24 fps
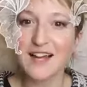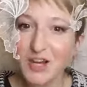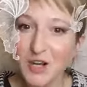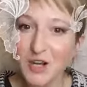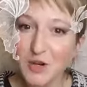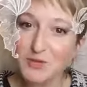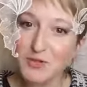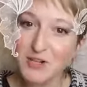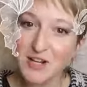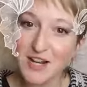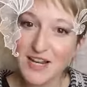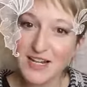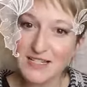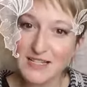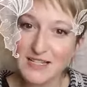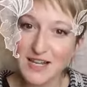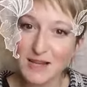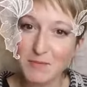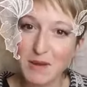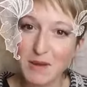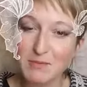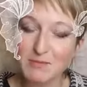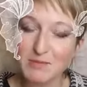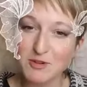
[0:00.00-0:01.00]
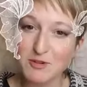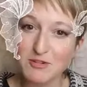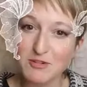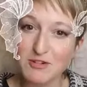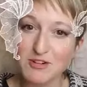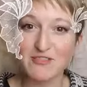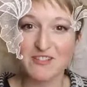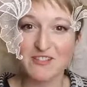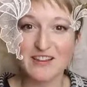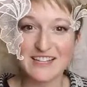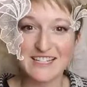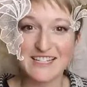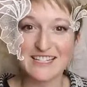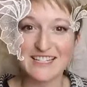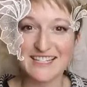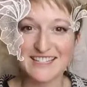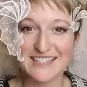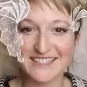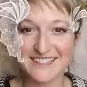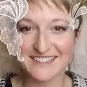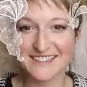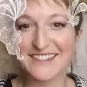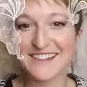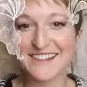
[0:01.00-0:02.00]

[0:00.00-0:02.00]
hope you guys like my Bjork face.